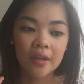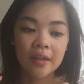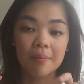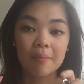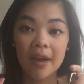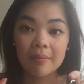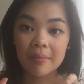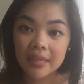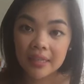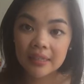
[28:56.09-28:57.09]
my
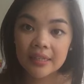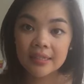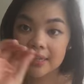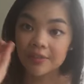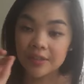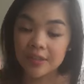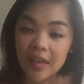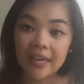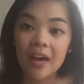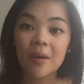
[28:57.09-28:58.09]
mailing list. Like if you sign
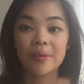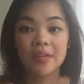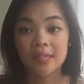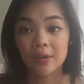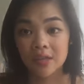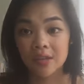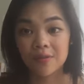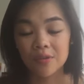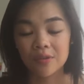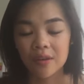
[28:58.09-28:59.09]
up, because I'll give you